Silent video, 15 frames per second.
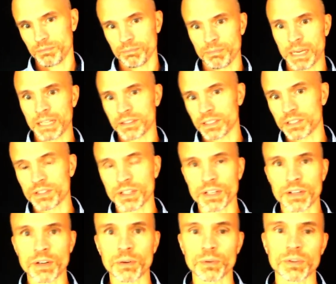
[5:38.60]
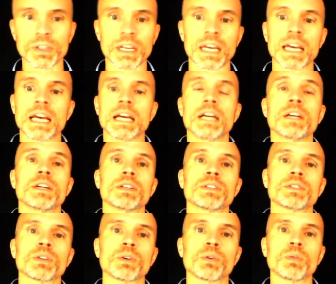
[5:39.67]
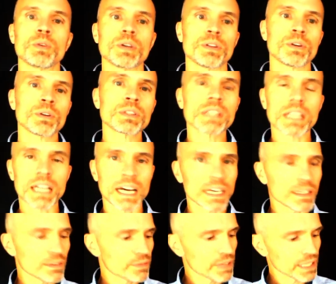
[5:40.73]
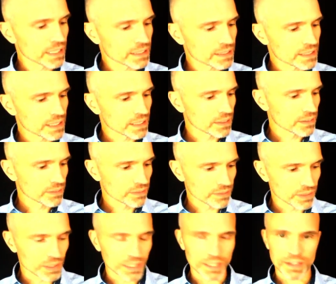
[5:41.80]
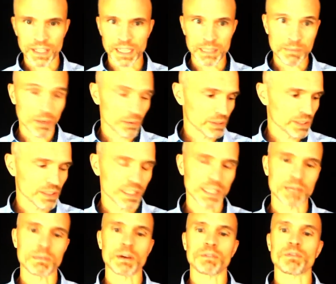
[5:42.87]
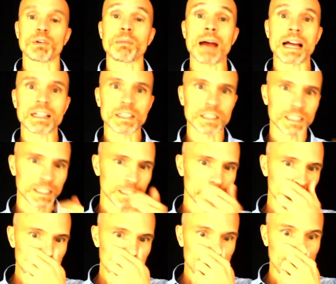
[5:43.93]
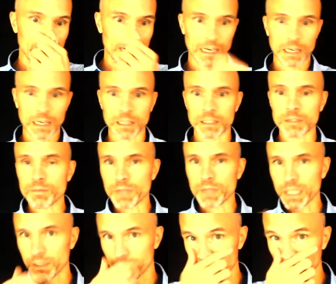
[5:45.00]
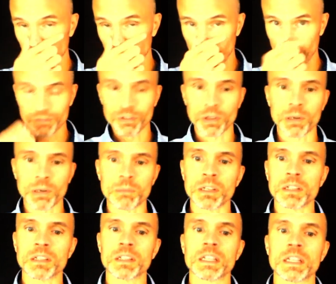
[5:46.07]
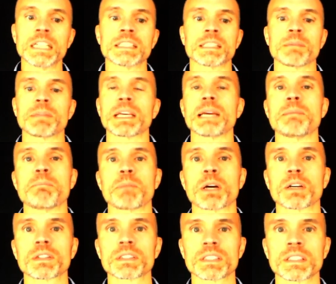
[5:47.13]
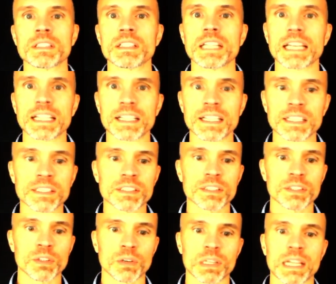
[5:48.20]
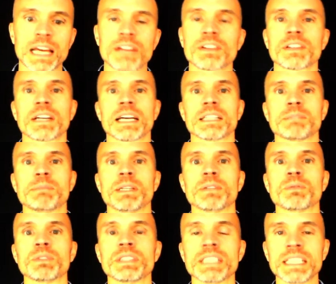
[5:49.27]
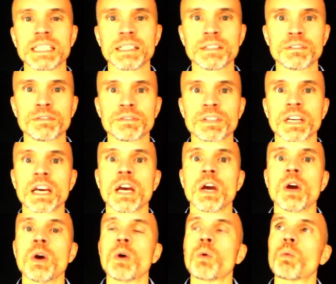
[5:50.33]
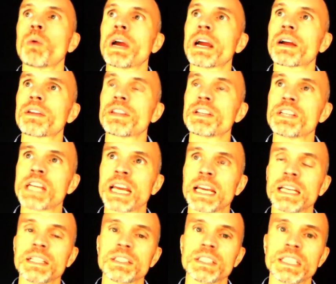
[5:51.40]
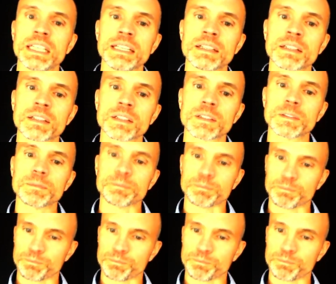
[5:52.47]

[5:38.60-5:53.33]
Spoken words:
message than note. So those are the kind of things that you can think about when you're thinking about formality. Even more formal, something impersonal like this, your letter has been received, where the change here,